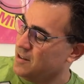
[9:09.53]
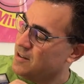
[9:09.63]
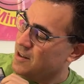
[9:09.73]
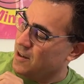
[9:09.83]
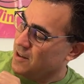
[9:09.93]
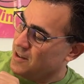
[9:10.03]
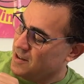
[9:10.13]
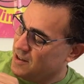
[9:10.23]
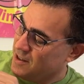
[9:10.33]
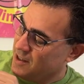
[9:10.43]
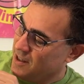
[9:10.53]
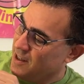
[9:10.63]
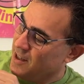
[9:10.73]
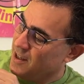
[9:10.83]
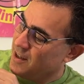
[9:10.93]
So let's
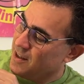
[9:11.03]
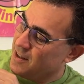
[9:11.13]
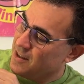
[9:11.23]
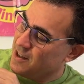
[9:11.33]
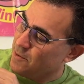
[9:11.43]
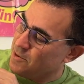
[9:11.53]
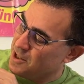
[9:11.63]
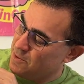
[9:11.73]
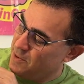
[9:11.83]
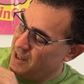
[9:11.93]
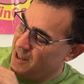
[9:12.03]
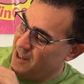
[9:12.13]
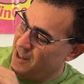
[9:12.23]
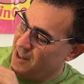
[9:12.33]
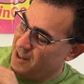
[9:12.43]
see, double
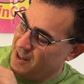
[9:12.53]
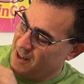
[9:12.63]
speed,